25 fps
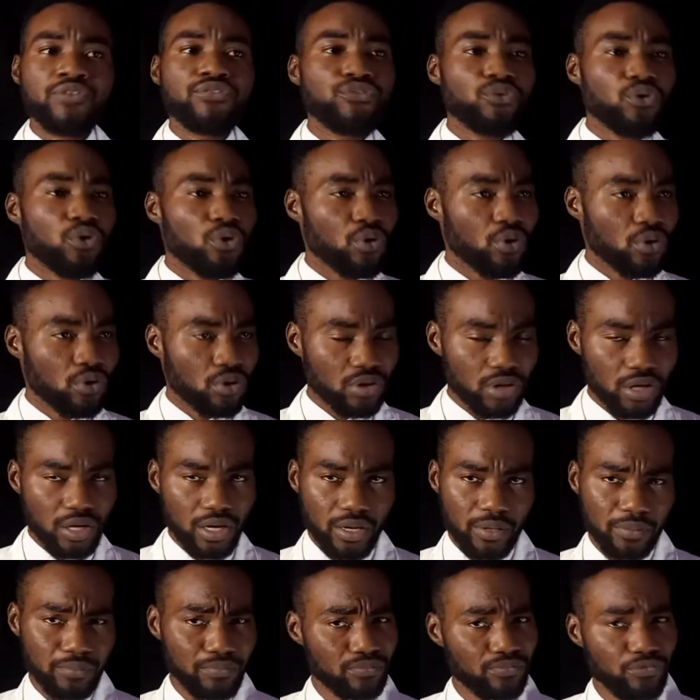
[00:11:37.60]

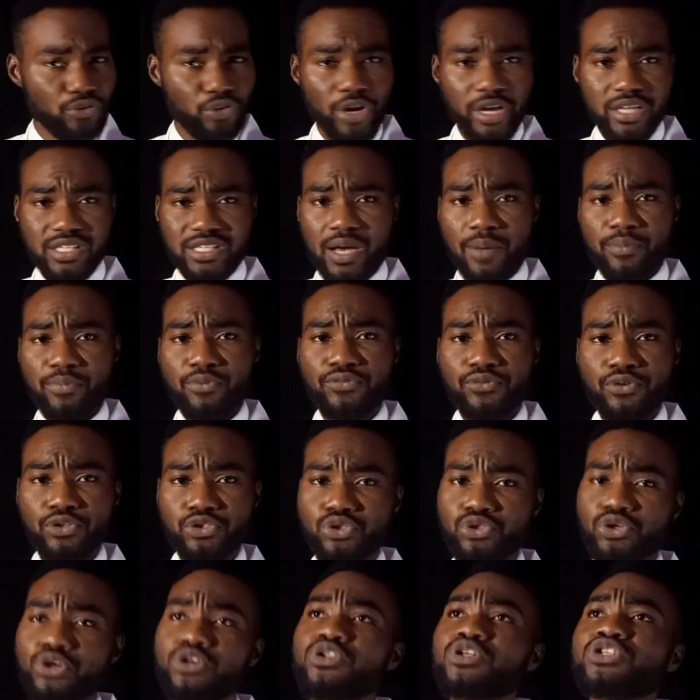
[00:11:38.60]
For example, for
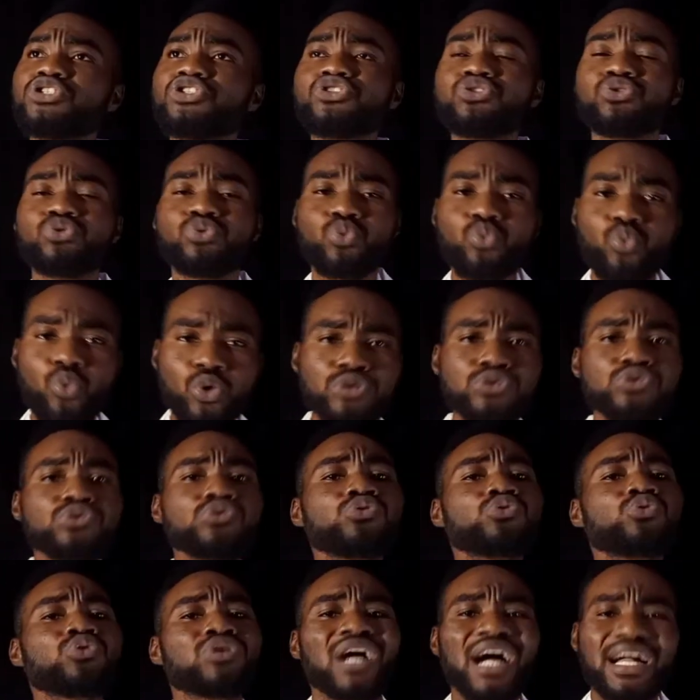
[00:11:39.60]
neurology, you want
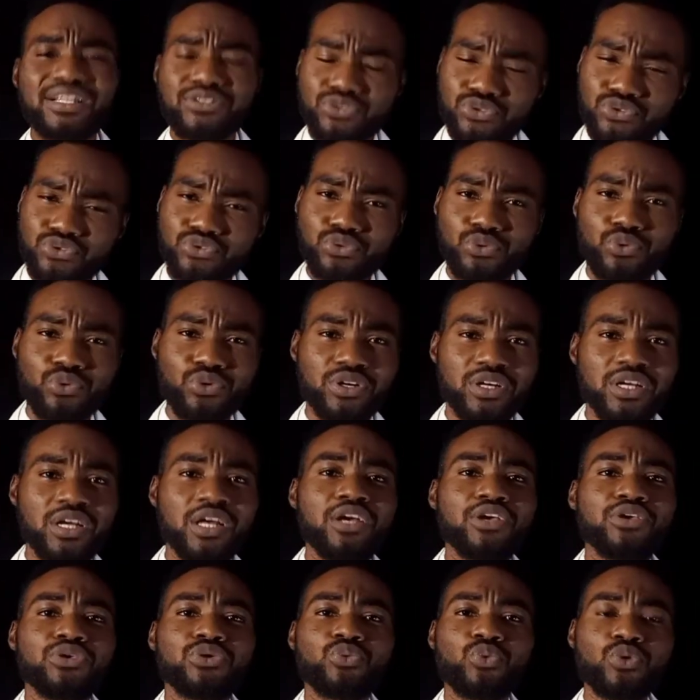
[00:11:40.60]
to look at stroke.
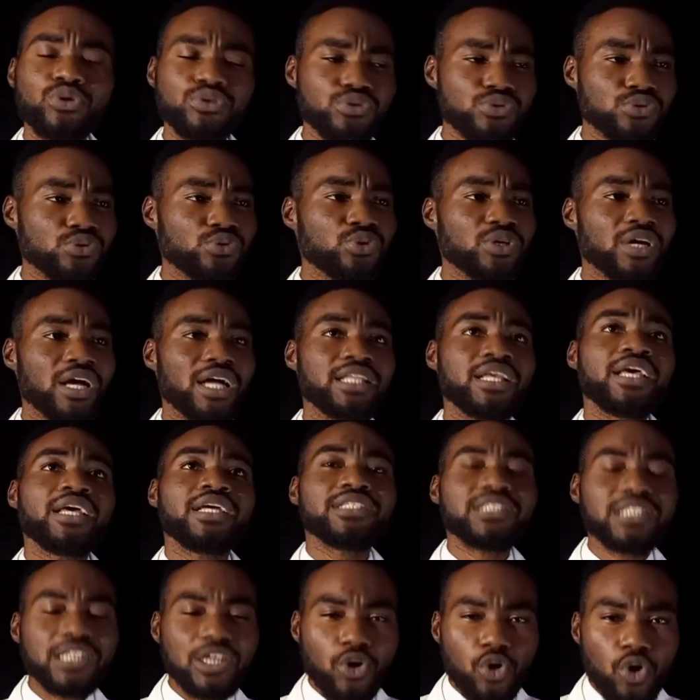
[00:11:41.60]
You want to look at
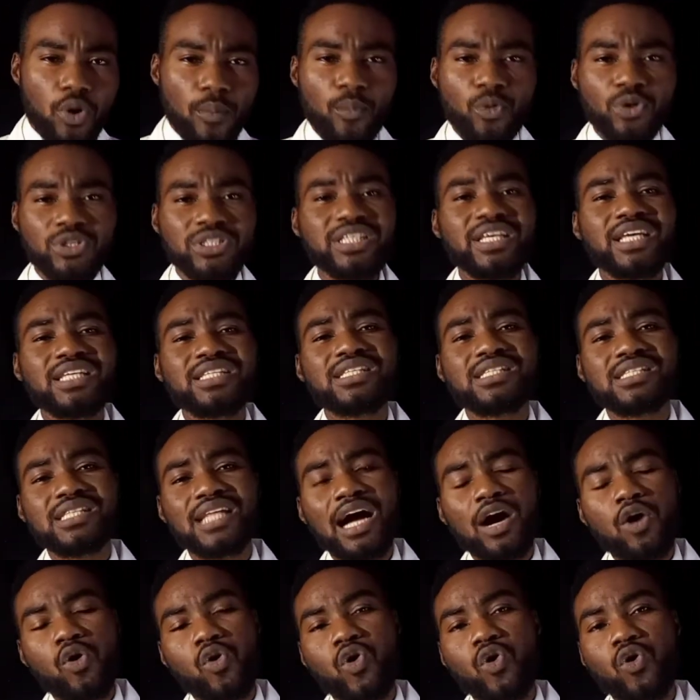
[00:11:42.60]
the common cases
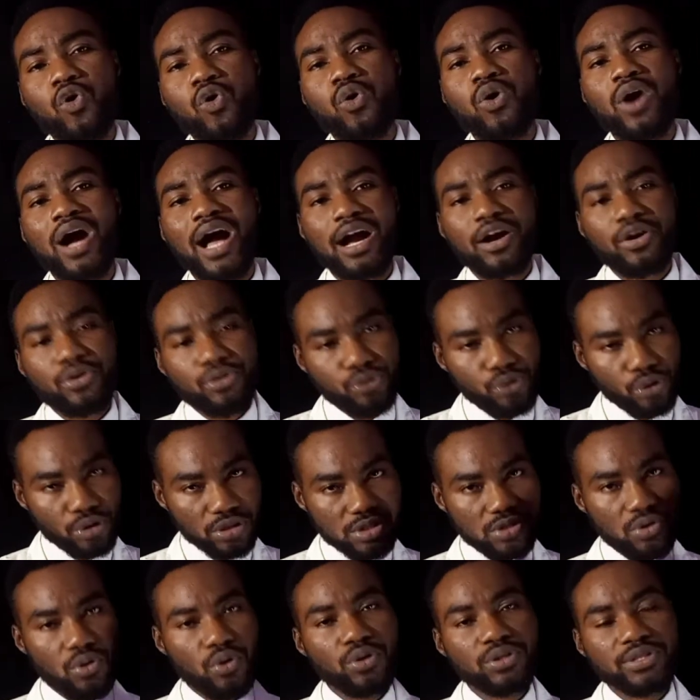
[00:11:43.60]
that occur
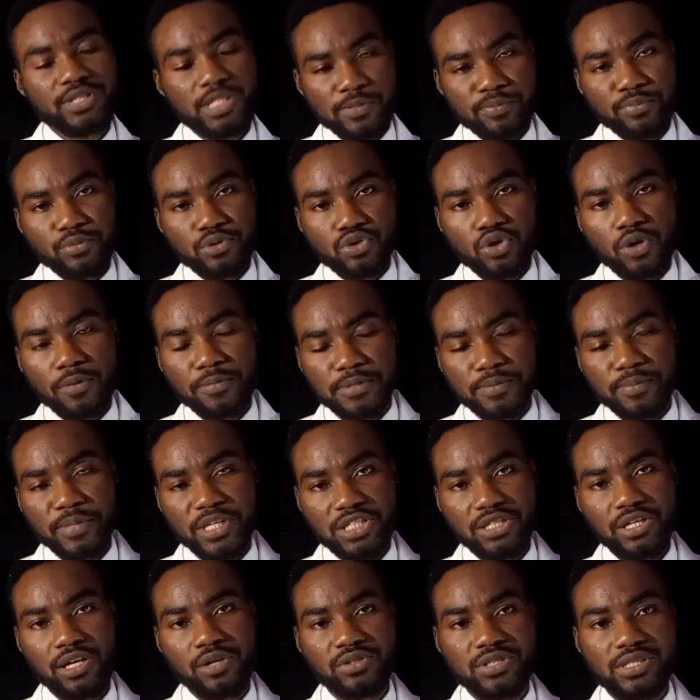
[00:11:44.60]
across all the
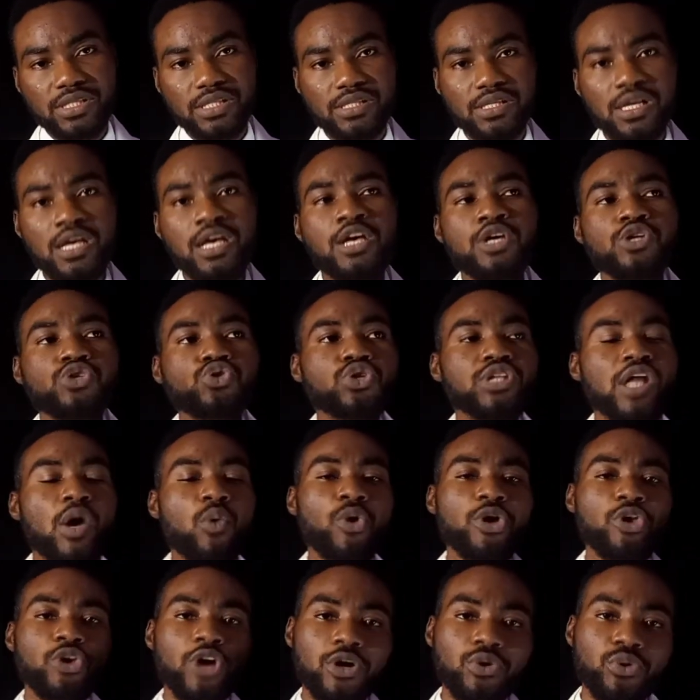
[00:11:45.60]
subspecialties, so that
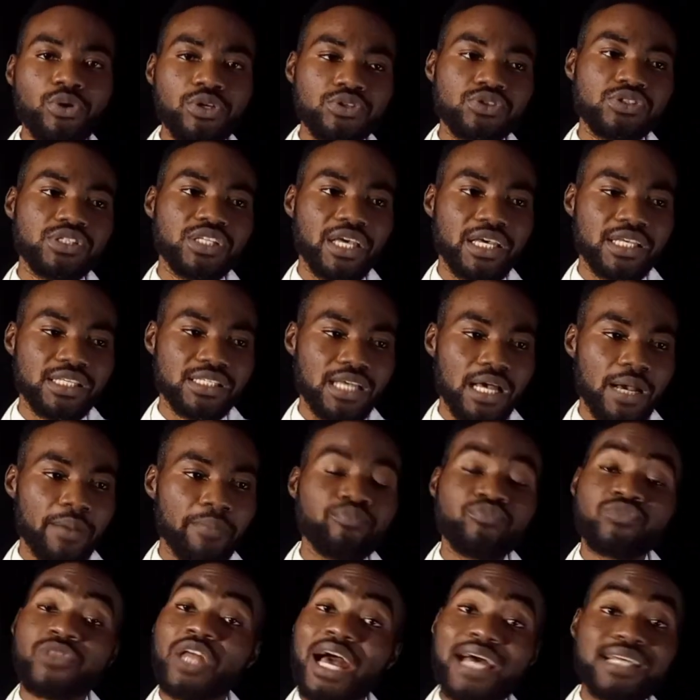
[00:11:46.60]
when you're going to the exam,
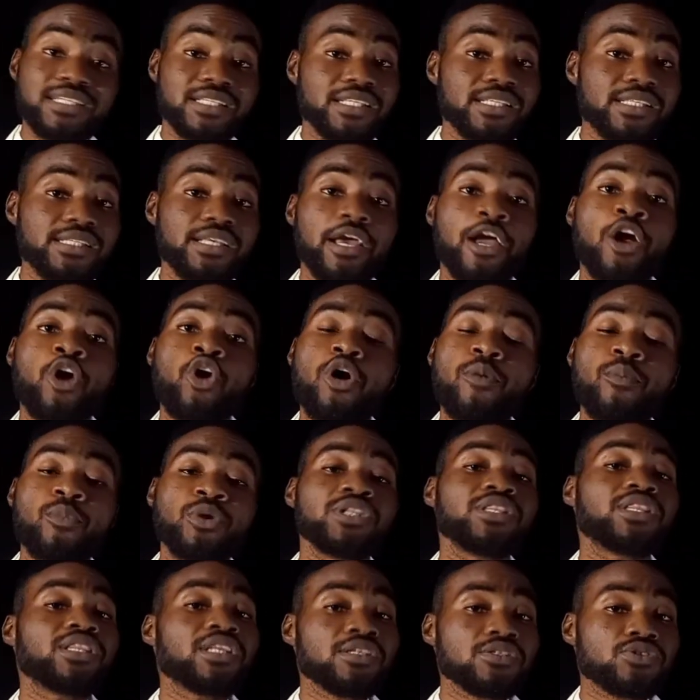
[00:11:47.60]
as they say,
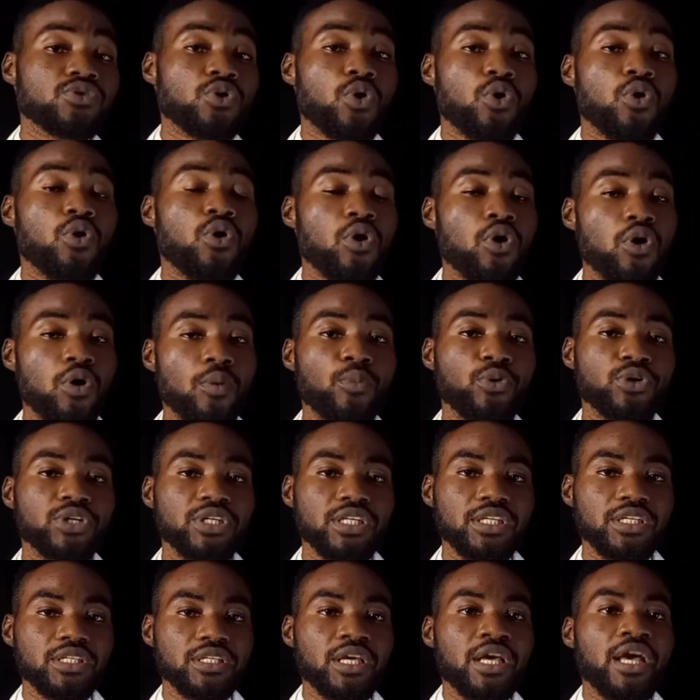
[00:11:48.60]
common things occur
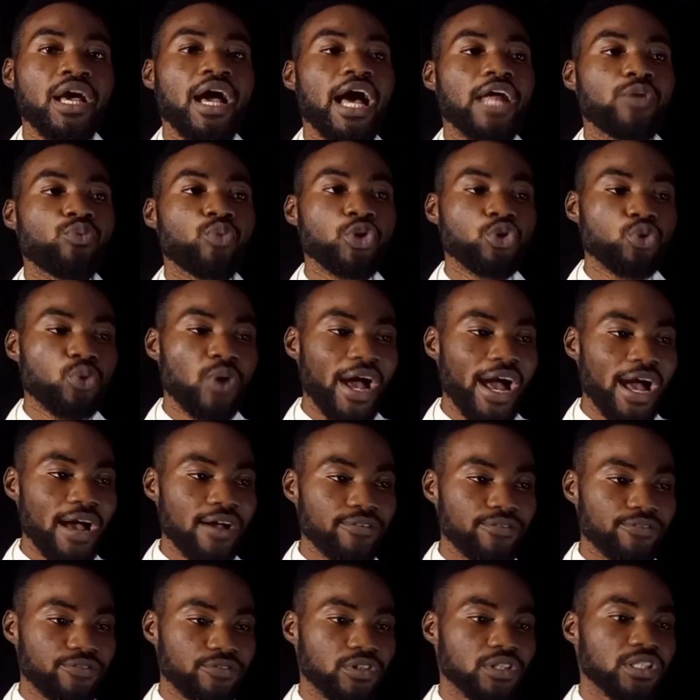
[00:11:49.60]
commonly. And when you
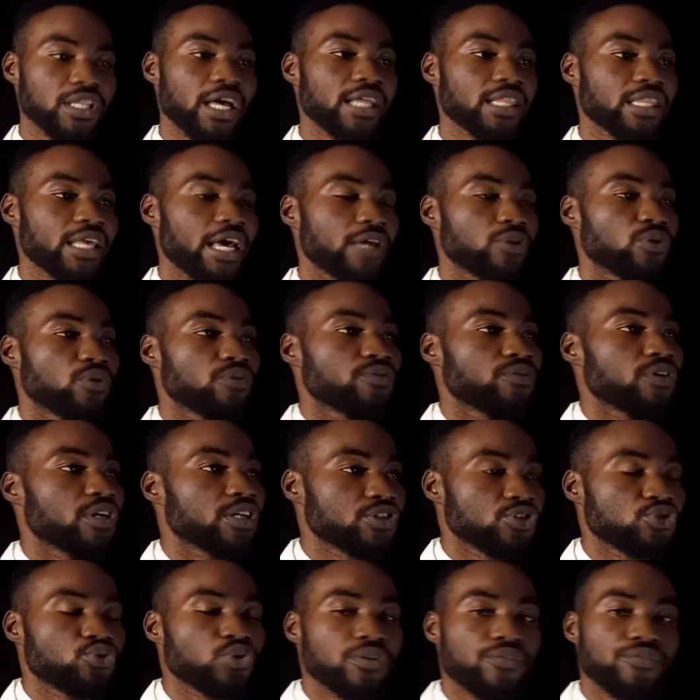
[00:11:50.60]
have that kind of
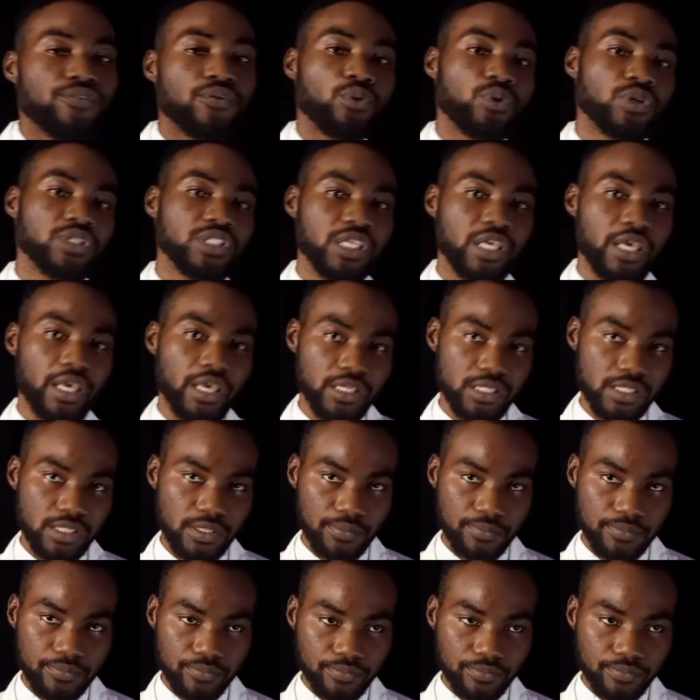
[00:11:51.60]
a straightforward case